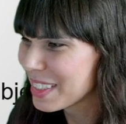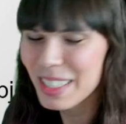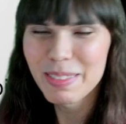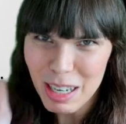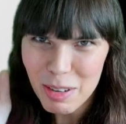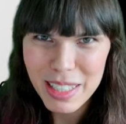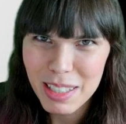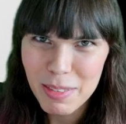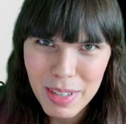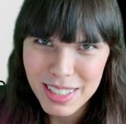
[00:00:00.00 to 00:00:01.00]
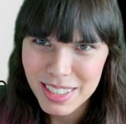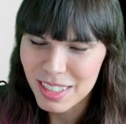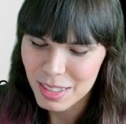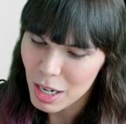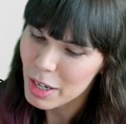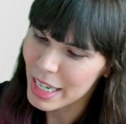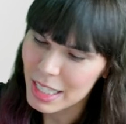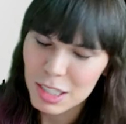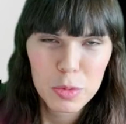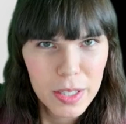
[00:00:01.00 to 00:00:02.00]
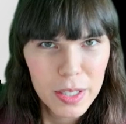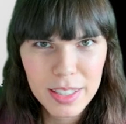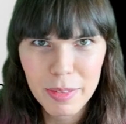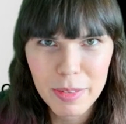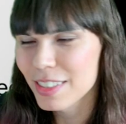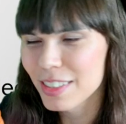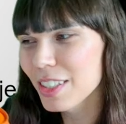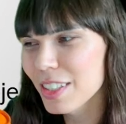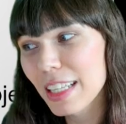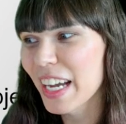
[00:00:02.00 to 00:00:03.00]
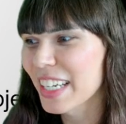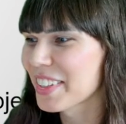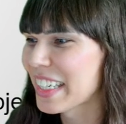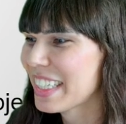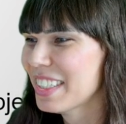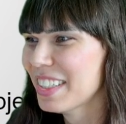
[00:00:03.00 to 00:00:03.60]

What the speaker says: Now I'm thinking about Monster. I guess we're all thinking about Monster. So like the factory.